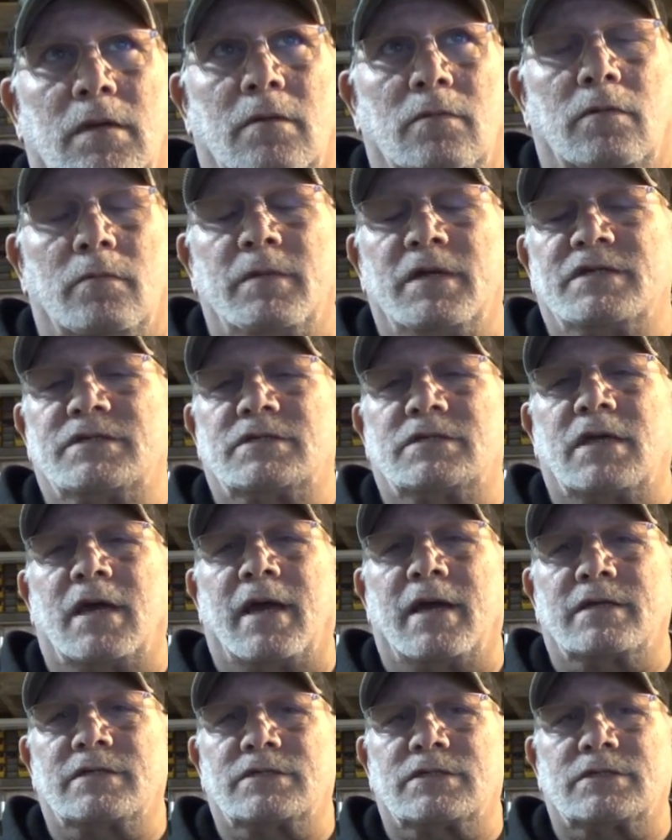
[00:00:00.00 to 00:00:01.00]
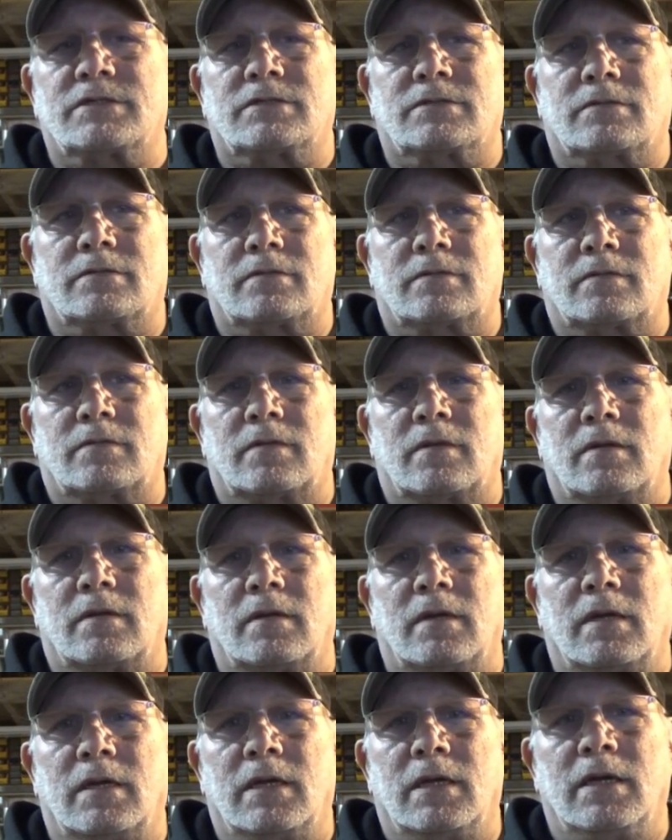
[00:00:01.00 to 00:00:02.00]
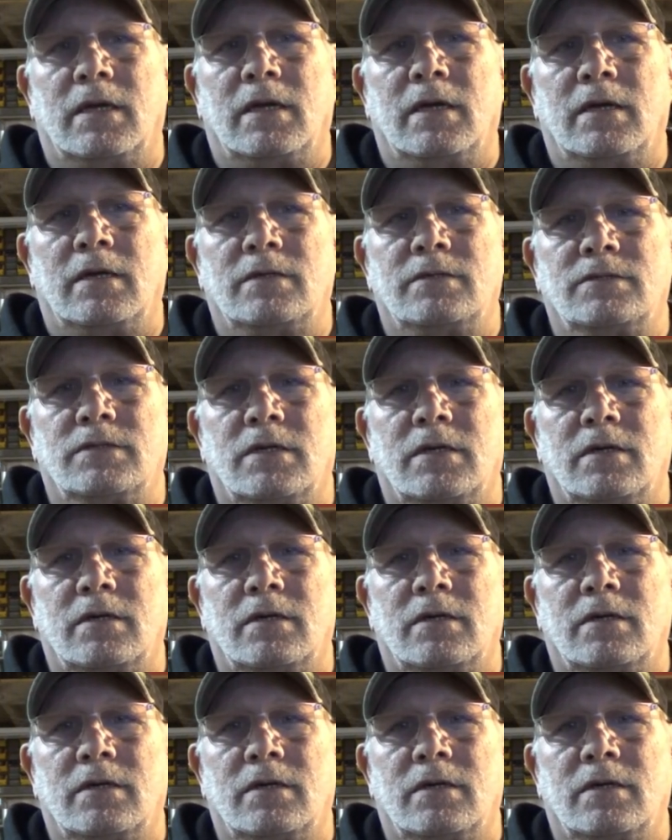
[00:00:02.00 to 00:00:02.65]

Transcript: We'll miss Tex, and